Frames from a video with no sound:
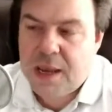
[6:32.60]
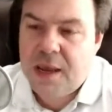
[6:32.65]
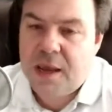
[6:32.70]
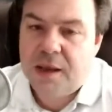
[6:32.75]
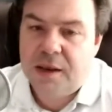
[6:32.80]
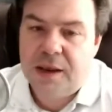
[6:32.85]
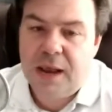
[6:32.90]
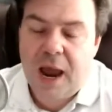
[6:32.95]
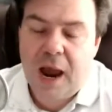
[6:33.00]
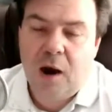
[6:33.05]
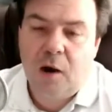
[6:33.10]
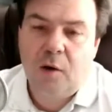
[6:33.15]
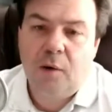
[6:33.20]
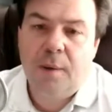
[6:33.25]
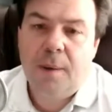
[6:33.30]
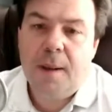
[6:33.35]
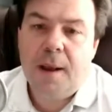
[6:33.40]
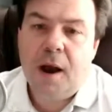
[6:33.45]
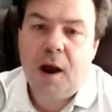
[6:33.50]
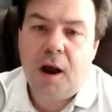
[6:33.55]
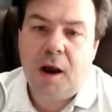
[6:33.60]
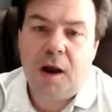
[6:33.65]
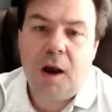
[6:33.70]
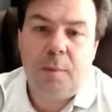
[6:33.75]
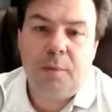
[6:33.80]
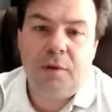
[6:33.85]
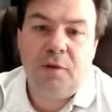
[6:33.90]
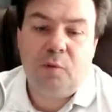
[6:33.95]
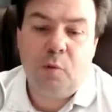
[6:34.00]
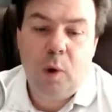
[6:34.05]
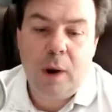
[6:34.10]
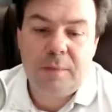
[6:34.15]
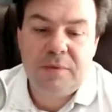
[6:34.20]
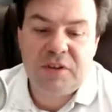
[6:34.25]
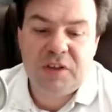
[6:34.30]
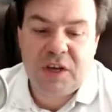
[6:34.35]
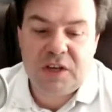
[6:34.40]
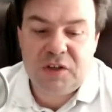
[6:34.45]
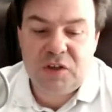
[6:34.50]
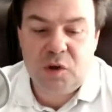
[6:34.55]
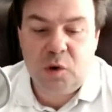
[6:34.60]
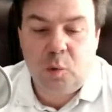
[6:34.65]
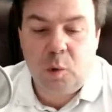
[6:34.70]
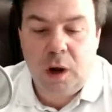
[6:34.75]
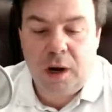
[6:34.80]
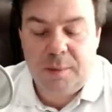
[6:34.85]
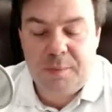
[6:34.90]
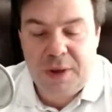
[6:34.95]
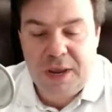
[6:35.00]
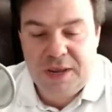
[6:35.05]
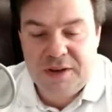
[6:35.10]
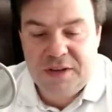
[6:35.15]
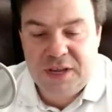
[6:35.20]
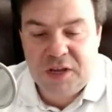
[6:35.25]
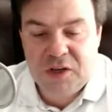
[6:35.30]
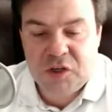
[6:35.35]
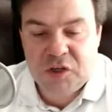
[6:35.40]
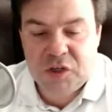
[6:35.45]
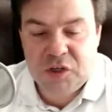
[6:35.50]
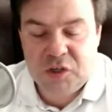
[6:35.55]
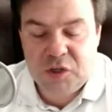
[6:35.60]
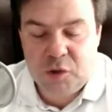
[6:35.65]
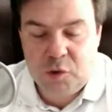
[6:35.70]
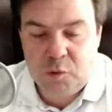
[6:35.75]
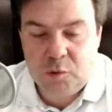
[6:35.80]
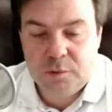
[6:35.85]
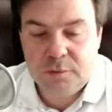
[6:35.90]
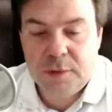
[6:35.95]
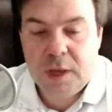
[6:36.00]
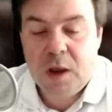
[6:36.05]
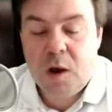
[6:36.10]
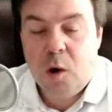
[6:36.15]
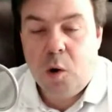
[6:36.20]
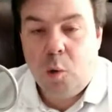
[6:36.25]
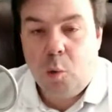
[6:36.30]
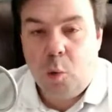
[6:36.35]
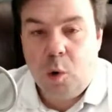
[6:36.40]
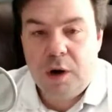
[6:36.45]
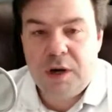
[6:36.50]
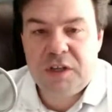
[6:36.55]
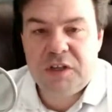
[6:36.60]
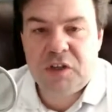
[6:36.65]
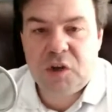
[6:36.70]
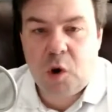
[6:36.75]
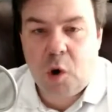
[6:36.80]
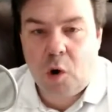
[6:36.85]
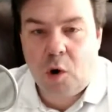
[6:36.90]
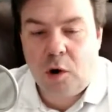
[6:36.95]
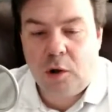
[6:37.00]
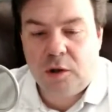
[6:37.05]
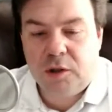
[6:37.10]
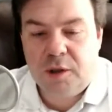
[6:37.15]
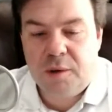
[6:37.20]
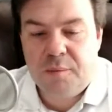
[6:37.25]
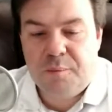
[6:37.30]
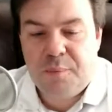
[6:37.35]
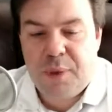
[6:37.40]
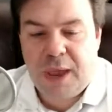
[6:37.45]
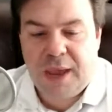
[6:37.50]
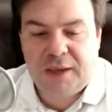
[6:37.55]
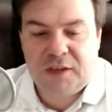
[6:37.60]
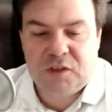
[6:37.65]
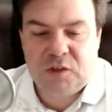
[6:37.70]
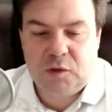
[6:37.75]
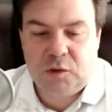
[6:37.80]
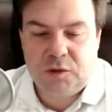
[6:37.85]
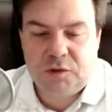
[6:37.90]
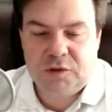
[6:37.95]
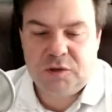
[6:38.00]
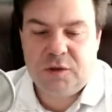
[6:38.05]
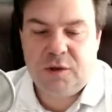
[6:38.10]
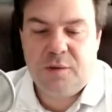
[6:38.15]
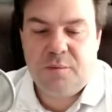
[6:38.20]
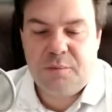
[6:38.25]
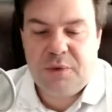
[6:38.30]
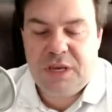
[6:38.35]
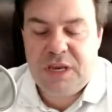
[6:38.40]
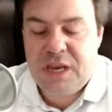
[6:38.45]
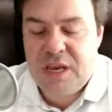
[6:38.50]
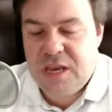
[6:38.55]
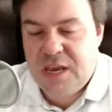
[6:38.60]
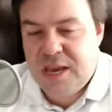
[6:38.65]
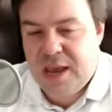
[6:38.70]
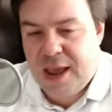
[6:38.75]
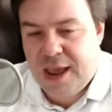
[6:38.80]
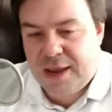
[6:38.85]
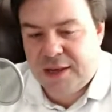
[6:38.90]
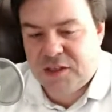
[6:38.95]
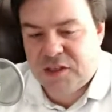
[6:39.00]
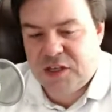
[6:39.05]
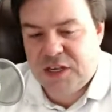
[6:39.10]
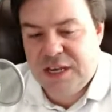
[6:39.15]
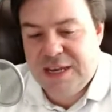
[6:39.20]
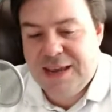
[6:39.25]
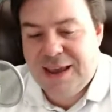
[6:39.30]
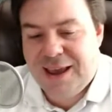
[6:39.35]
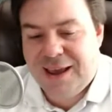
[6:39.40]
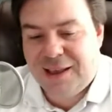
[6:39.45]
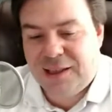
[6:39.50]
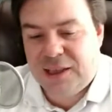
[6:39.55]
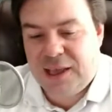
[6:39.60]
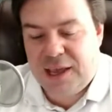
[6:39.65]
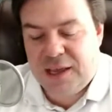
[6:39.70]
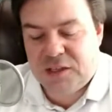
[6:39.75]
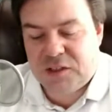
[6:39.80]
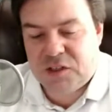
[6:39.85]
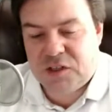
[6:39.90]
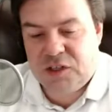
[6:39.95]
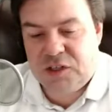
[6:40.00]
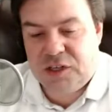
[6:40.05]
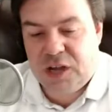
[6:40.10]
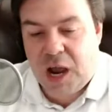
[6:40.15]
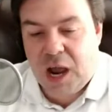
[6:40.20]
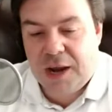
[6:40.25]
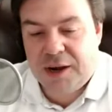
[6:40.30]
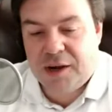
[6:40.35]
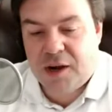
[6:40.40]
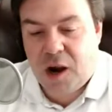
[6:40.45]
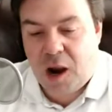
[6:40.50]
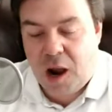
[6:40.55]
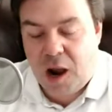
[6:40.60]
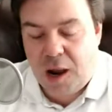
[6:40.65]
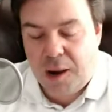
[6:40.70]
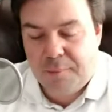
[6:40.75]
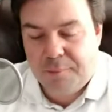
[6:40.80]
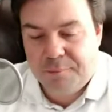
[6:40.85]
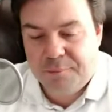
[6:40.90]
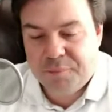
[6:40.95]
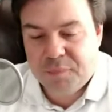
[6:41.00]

Now, a couple of websites you'll want to pay attention to. One is called Pexels, PEXELS.com.